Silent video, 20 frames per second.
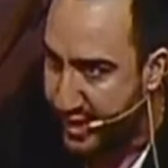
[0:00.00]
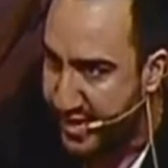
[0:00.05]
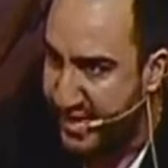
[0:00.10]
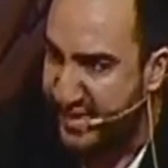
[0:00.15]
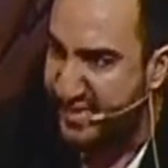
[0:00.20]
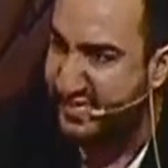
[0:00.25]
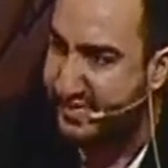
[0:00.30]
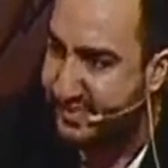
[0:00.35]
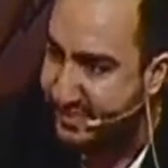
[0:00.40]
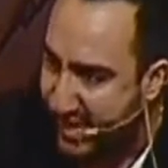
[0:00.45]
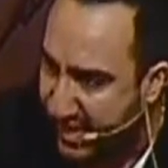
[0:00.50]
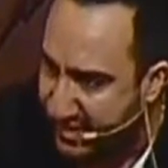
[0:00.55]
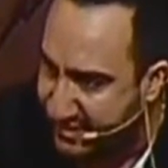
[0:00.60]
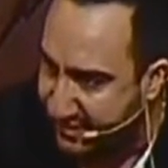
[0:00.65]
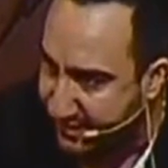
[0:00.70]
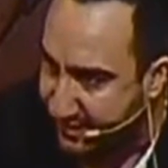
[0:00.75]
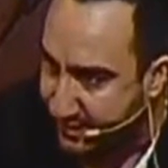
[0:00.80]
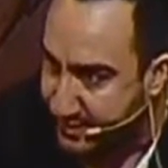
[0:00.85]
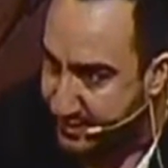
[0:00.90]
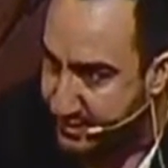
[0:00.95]

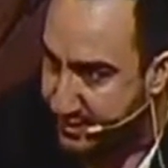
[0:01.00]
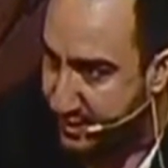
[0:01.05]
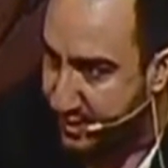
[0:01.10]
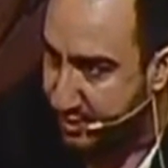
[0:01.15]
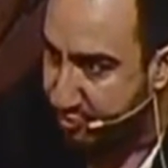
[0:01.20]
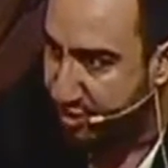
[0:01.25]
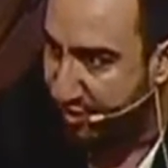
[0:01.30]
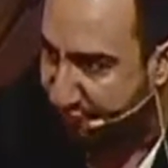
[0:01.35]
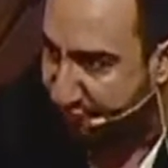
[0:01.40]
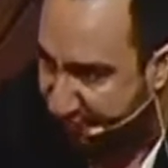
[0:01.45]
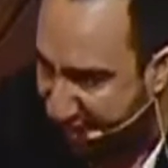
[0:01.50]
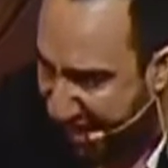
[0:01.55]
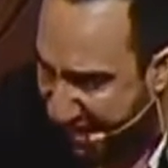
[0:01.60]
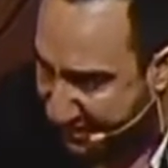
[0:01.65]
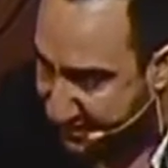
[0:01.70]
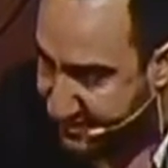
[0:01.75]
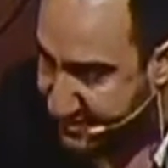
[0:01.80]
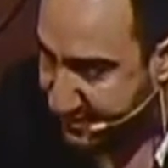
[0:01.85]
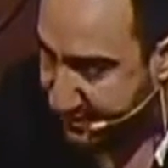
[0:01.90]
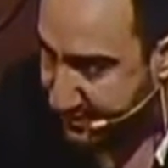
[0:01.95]
studied,
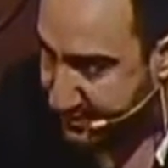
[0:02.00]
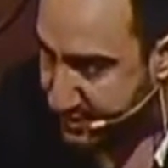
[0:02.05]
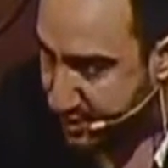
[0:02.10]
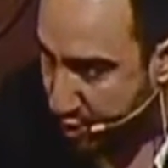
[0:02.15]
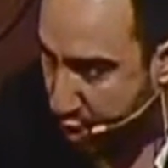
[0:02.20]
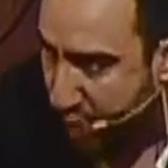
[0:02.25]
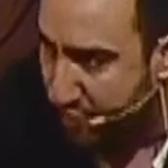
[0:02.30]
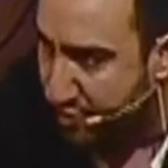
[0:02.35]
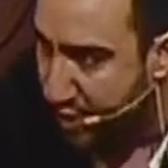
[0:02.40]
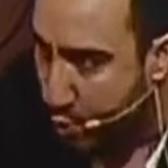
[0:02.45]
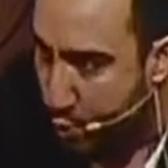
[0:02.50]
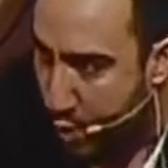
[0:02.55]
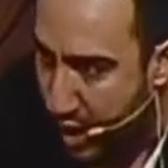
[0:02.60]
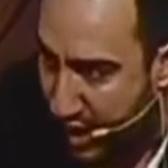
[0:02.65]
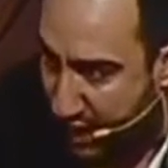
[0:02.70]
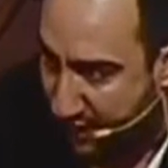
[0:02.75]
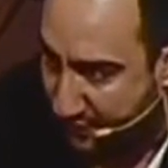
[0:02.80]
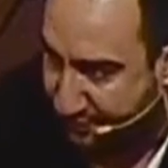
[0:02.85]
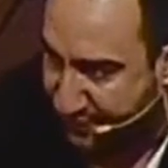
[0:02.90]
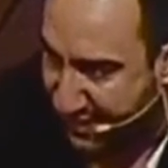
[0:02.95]
reflected on the
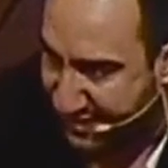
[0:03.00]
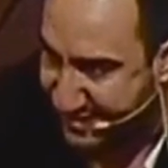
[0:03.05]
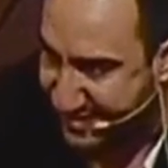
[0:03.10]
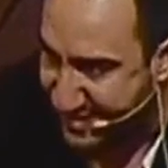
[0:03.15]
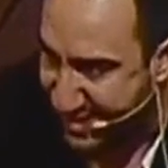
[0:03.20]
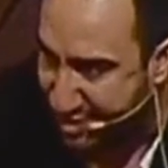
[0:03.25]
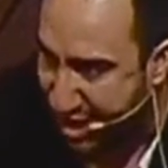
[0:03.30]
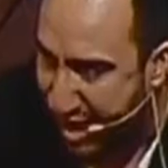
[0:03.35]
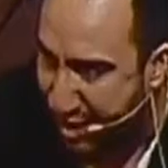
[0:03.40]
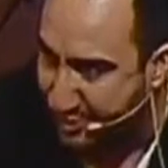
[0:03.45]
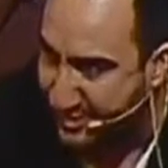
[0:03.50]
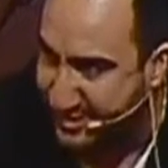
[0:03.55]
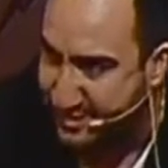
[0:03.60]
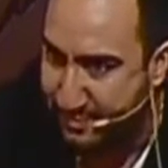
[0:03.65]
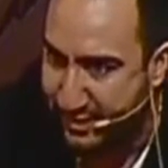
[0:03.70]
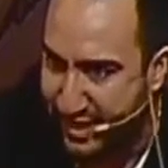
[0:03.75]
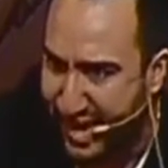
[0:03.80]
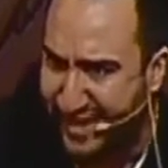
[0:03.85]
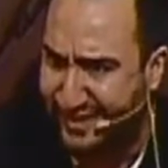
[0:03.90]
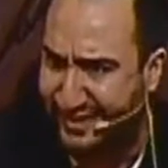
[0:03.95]
world that surrounds
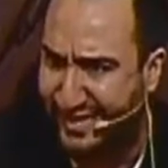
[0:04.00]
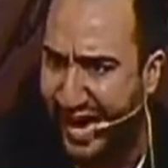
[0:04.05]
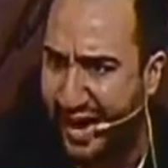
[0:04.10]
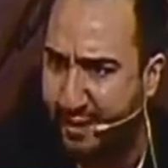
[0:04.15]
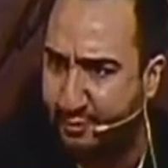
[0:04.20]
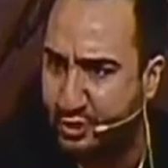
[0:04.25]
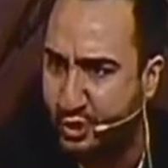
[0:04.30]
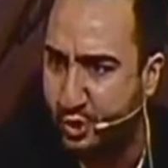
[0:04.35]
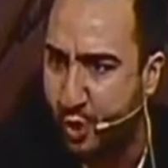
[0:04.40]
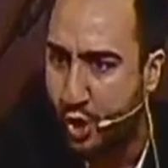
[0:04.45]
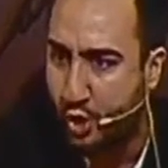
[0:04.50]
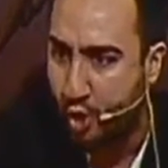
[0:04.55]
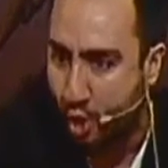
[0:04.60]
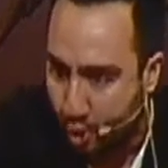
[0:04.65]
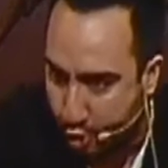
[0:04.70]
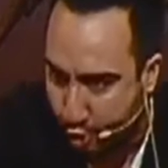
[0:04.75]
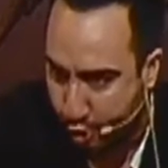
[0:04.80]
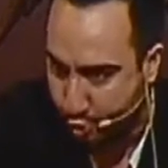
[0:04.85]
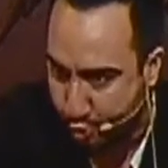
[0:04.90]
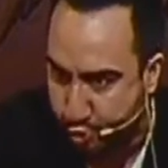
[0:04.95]
me and came to a
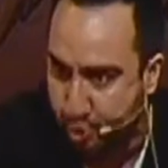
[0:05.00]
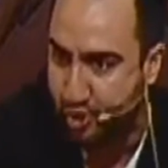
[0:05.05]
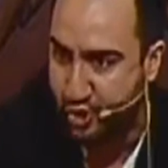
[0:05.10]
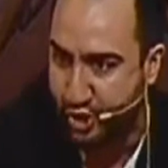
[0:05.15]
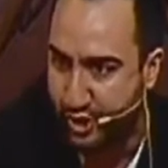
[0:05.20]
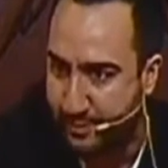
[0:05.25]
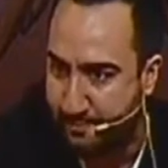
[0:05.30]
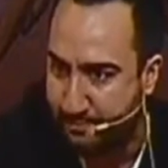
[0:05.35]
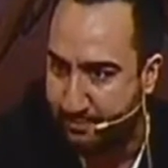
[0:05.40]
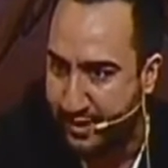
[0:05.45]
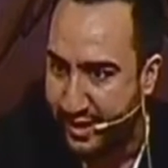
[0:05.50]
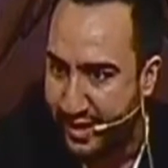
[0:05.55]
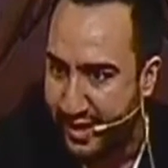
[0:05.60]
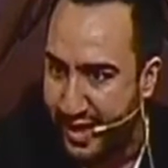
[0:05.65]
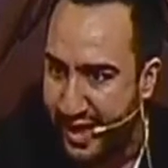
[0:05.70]
conclusion